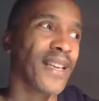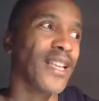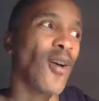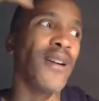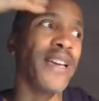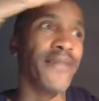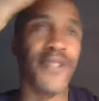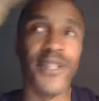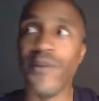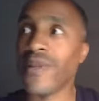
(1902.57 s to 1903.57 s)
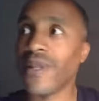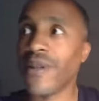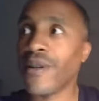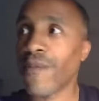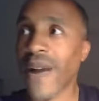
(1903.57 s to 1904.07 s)
all you have to do is
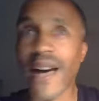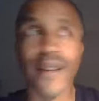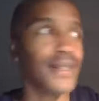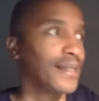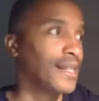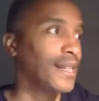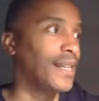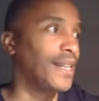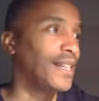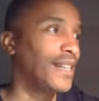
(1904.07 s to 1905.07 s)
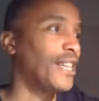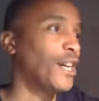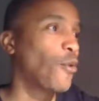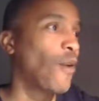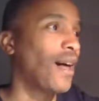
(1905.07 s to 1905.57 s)
look around and see
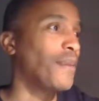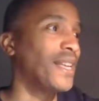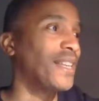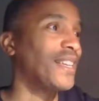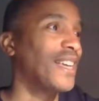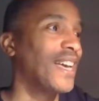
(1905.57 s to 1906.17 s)
inequality. I mean,